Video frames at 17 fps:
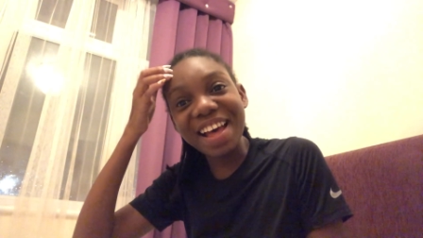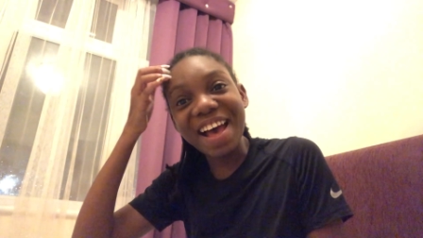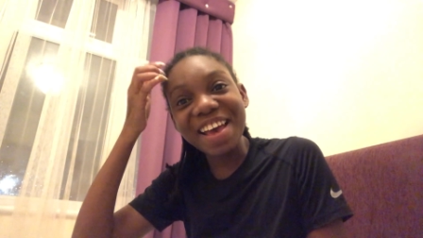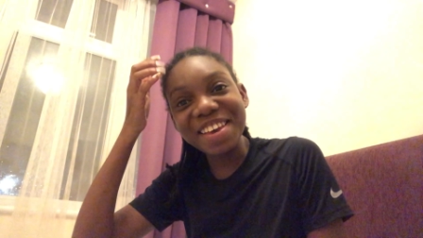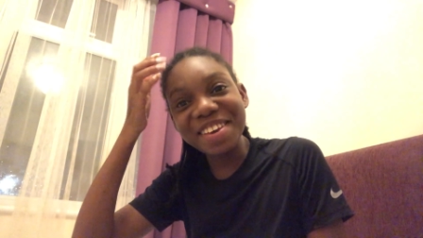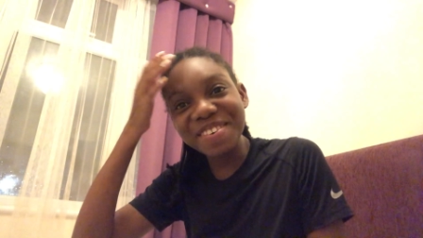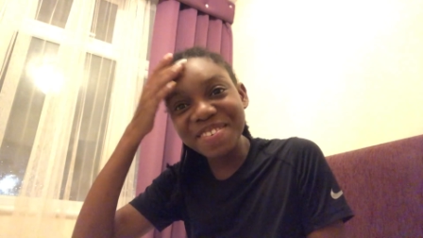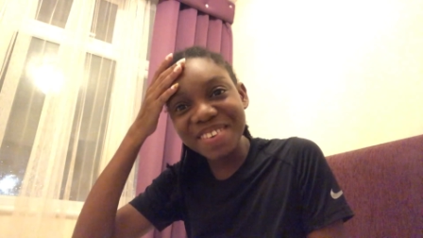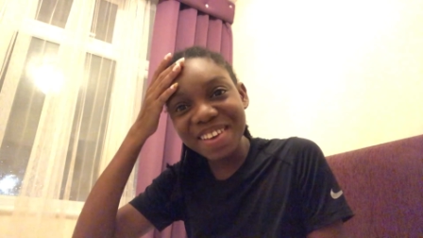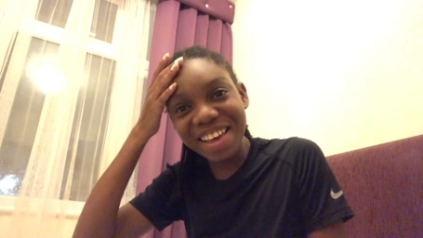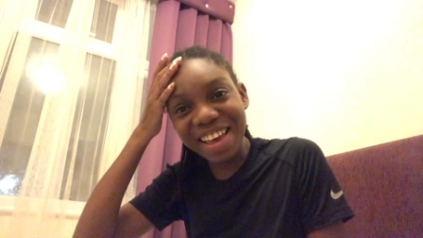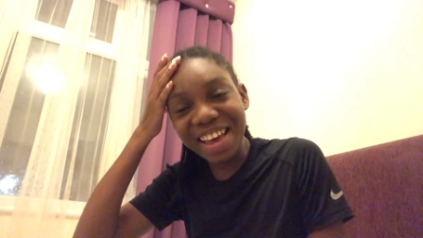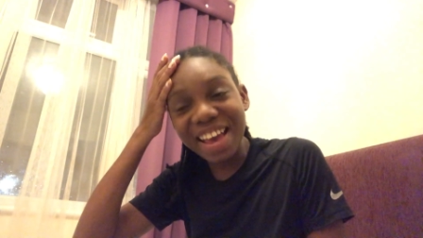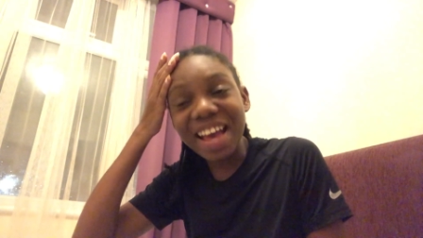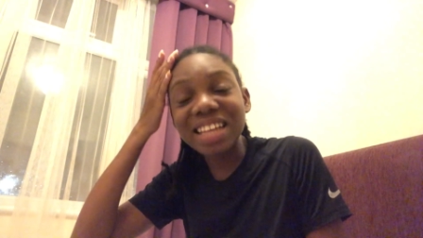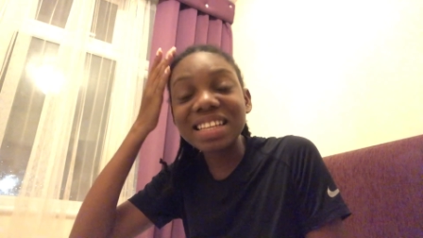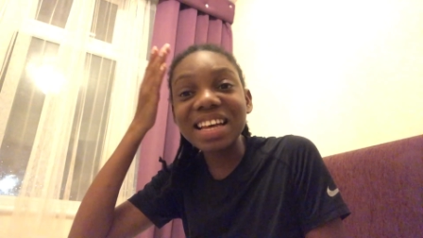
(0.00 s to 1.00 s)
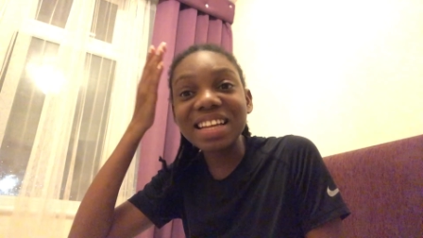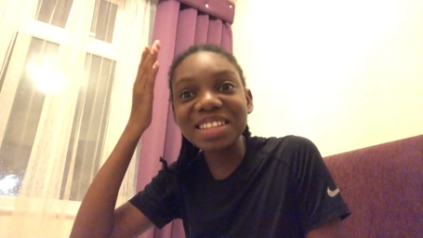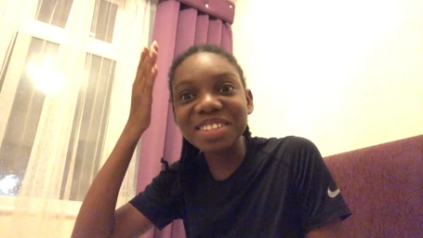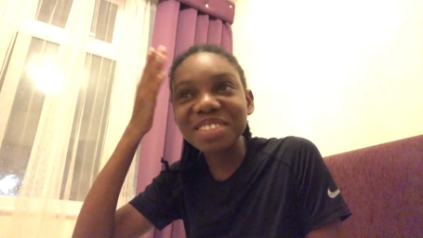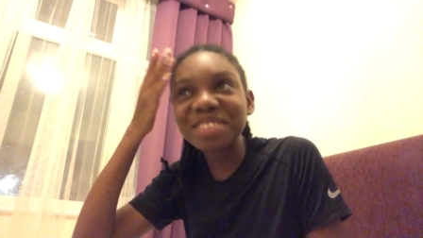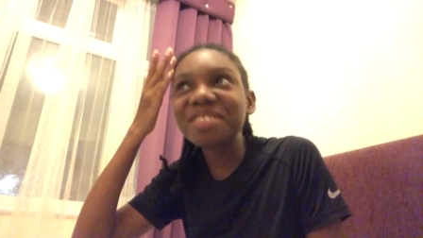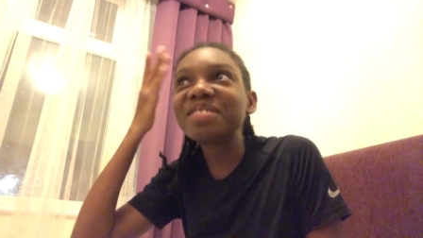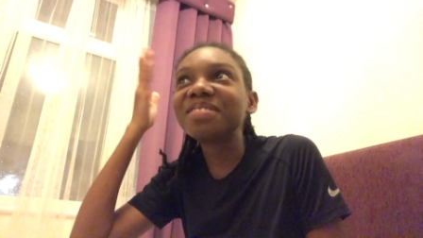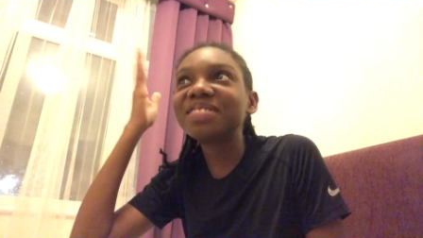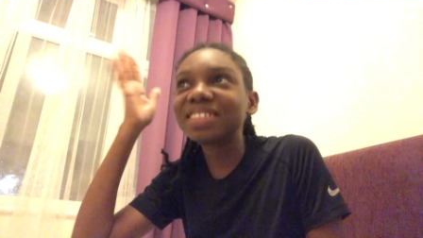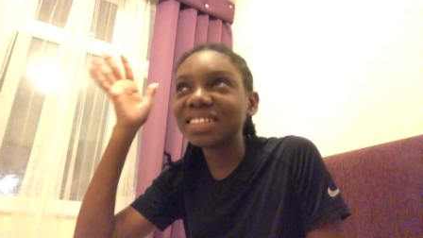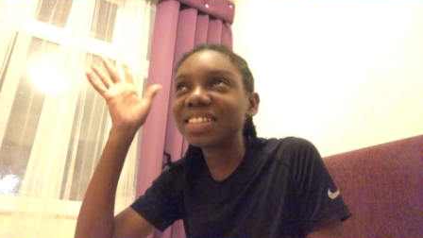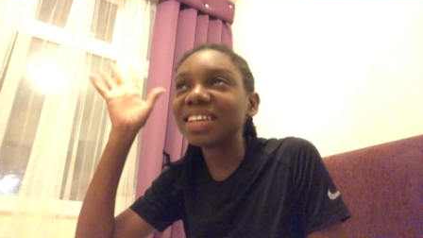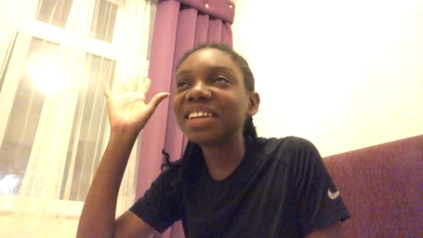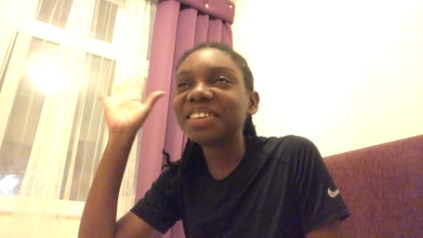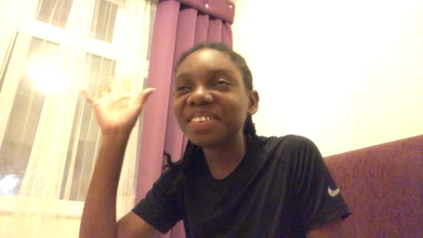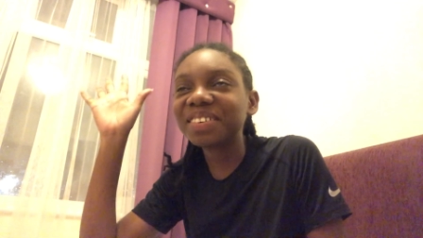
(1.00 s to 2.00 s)
"Are you okay?" I said, "It's cold." They
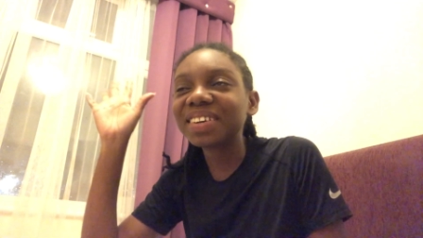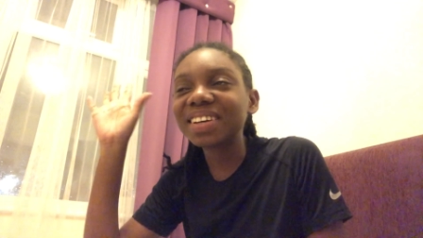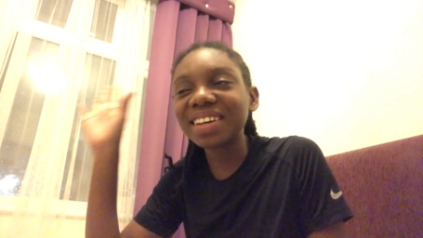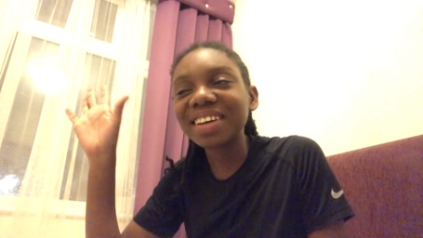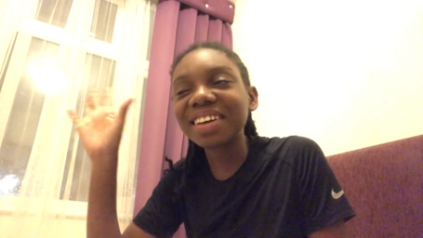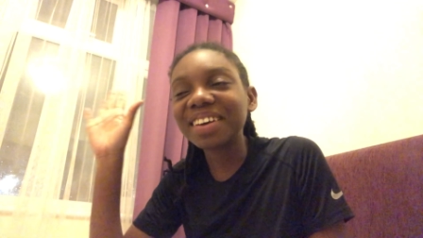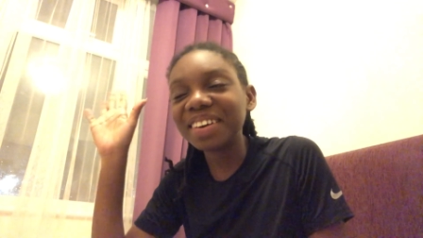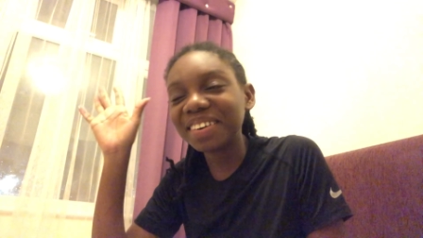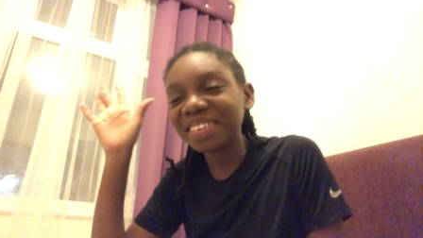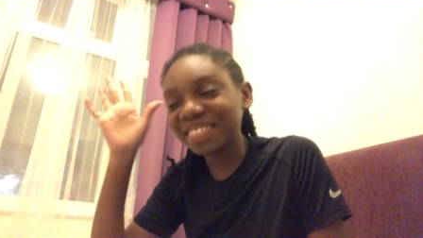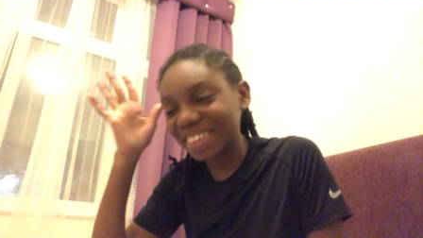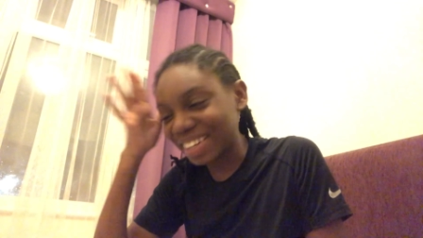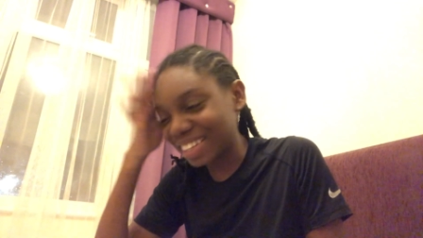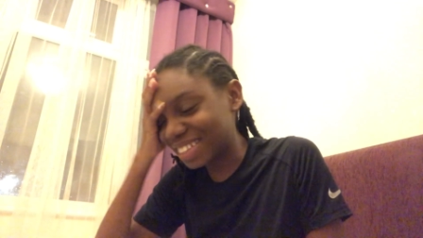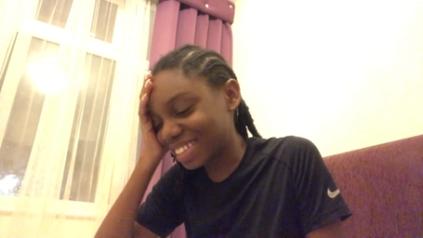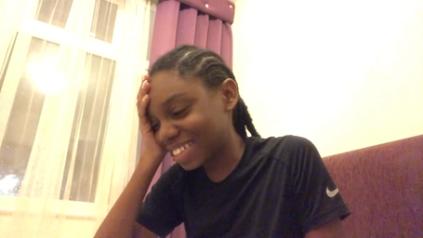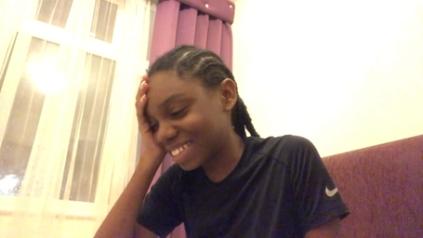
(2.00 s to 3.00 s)
said, "Okay, alright."